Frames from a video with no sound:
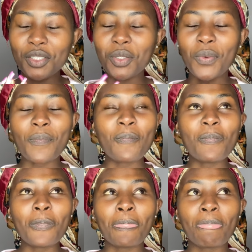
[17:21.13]
So
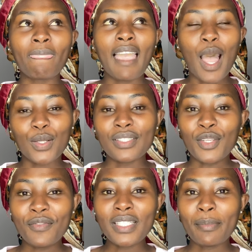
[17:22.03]
I was
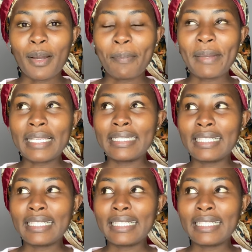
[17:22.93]
nervous about being